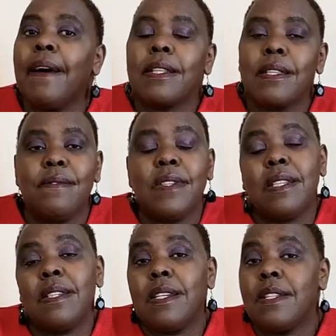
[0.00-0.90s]

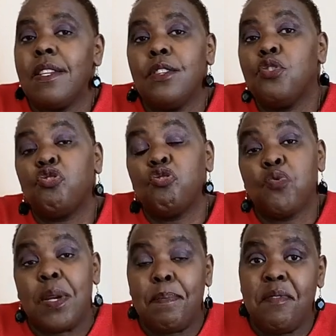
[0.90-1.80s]
activities that they're used to
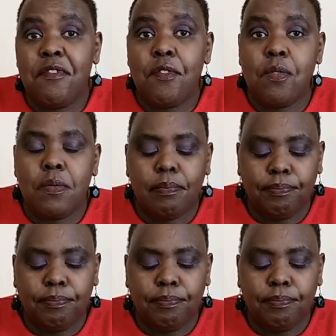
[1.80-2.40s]
doing before.